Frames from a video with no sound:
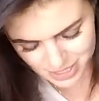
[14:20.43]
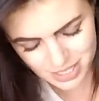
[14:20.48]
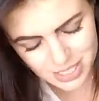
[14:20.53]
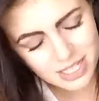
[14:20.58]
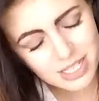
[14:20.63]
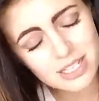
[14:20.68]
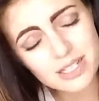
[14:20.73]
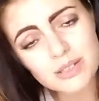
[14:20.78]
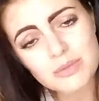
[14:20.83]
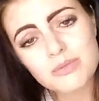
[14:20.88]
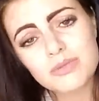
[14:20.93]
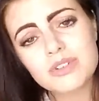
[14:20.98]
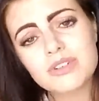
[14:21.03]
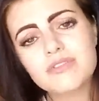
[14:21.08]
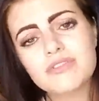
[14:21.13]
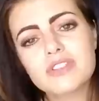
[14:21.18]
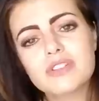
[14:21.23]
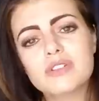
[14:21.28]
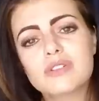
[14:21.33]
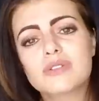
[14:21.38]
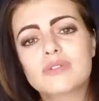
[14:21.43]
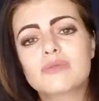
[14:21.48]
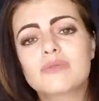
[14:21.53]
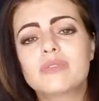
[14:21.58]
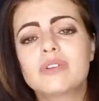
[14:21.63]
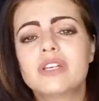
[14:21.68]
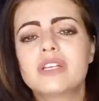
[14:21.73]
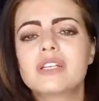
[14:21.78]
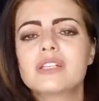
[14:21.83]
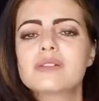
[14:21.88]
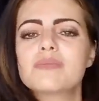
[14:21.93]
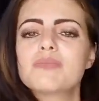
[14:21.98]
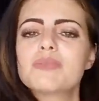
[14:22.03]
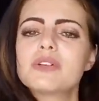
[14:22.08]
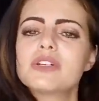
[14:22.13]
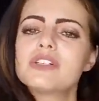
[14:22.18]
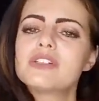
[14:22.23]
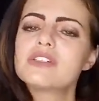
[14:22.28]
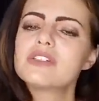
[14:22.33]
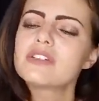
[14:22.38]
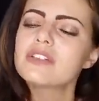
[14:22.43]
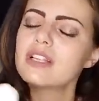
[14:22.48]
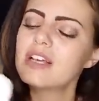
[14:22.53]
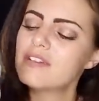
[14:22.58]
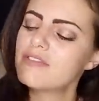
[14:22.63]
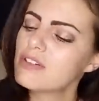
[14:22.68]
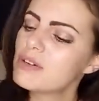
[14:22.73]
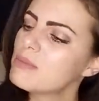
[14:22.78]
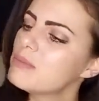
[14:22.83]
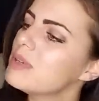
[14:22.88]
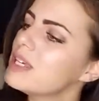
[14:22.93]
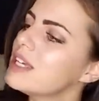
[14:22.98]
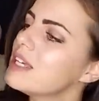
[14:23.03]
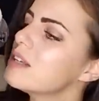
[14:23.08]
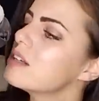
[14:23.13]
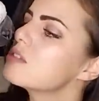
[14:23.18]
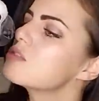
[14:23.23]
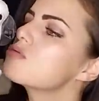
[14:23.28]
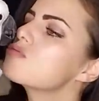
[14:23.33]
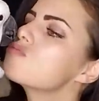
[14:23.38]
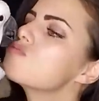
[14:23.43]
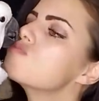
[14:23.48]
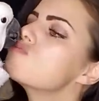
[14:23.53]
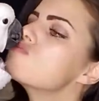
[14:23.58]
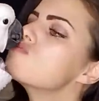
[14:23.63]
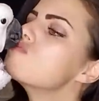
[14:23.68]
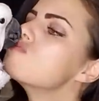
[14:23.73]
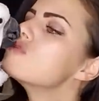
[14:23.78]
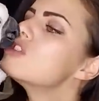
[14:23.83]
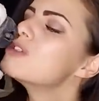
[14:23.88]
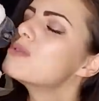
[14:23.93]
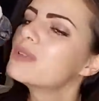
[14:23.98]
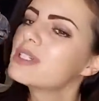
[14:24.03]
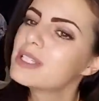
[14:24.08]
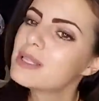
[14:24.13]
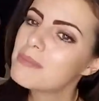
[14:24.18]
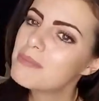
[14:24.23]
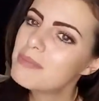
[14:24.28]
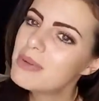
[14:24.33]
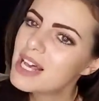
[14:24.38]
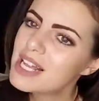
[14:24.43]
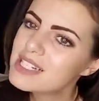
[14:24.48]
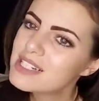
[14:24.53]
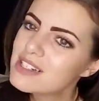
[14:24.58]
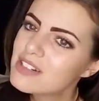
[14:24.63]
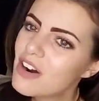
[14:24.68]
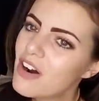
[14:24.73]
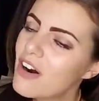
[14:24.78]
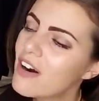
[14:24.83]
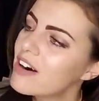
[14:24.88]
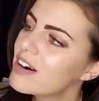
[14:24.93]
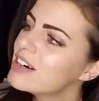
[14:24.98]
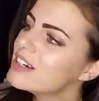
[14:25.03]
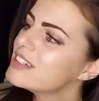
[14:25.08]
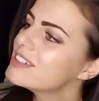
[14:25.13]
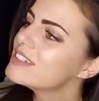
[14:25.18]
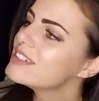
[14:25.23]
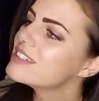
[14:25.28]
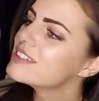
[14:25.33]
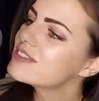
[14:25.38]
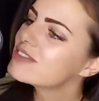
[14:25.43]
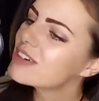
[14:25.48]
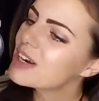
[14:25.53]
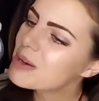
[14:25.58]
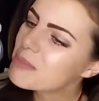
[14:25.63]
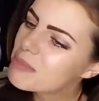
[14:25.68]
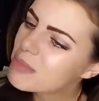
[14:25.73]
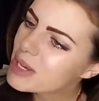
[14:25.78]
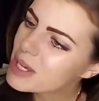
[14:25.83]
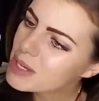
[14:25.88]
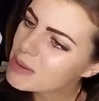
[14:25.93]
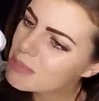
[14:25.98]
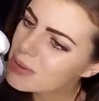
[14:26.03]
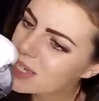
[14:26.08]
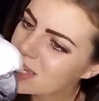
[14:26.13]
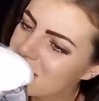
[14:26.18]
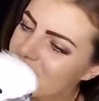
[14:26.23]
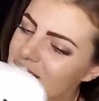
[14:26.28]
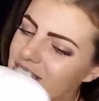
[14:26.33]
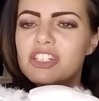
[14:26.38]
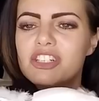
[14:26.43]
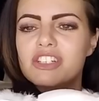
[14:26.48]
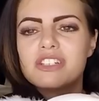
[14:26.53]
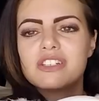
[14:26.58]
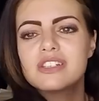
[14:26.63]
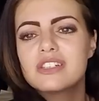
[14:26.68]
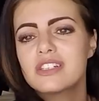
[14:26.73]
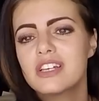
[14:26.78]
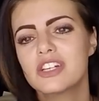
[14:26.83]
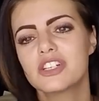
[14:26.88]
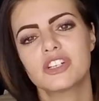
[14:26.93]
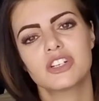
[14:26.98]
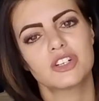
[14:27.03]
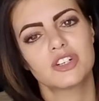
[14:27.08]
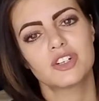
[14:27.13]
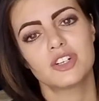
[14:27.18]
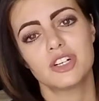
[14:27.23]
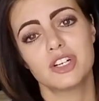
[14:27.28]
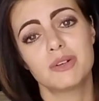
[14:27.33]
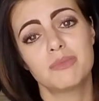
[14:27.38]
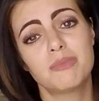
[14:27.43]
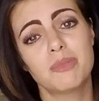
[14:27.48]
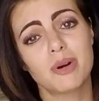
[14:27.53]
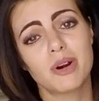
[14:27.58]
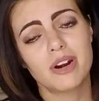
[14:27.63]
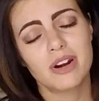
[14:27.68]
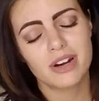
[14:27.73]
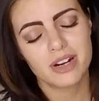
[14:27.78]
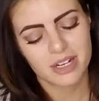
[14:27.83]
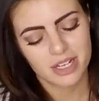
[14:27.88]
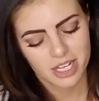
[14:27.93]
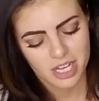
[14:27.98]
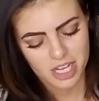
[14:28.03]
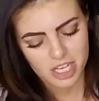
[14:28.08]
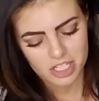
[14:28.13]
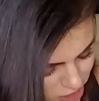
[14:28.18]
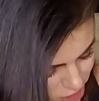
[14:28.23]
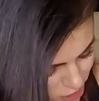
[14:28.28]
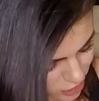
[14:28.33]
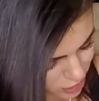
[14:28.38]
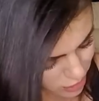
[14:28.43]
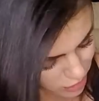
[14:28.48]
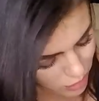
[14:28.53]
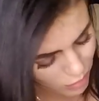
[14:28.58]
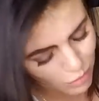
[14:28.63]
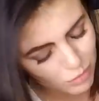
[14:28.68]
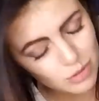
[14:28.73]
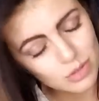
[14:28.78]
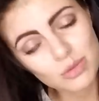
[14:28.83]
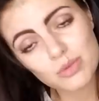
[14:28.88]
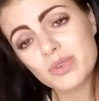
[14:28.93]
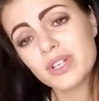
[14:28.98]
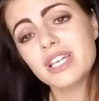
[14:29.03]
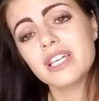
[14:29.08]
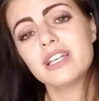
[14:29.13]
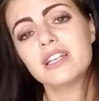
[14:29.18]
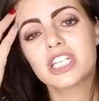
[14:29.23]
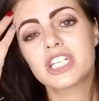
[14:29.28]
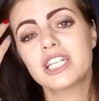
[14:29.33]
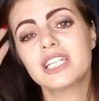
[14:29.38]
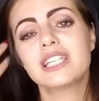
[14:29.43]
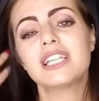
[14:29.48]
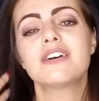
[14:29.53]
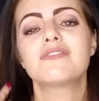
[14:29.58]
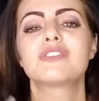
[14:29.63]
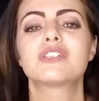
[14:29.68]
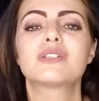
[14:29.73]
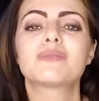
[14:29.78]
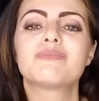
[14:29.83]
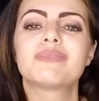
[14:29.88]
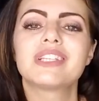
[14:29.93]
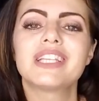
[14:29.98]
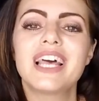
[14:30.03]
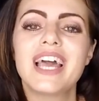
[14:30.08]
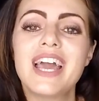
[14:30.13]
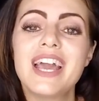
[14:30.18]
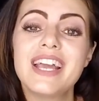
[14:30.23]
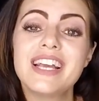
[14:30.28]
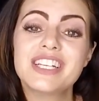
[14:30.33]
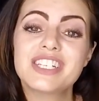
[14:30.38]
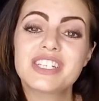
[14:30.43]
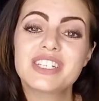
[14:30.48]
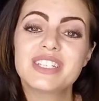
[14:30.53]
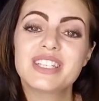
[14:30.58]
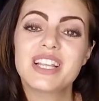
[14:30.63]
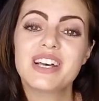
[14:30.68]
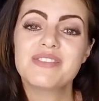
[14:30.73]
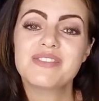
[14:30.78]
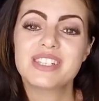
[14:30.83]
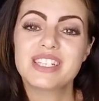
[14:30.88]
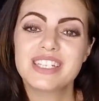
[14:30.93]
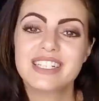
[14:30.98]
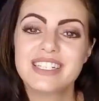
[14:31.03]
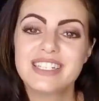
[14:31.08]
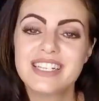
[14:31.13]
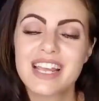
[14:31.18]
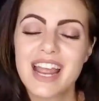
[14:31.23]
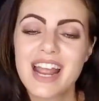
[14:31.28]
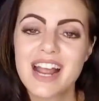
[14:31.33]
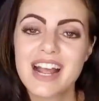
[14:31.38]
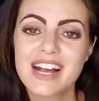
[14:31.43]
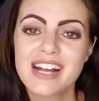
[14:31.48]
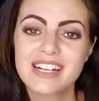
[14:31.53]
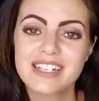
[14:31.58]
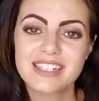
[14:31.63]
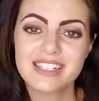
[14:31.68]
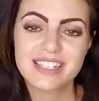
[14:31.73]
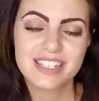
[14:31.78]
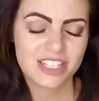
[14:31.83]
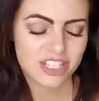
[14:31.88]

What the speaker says: is one of the sweetest birds you'll ever meet, with the best heart, right, baby? She's such a good bird. She's so sweet. She loves to play. She loves to dance.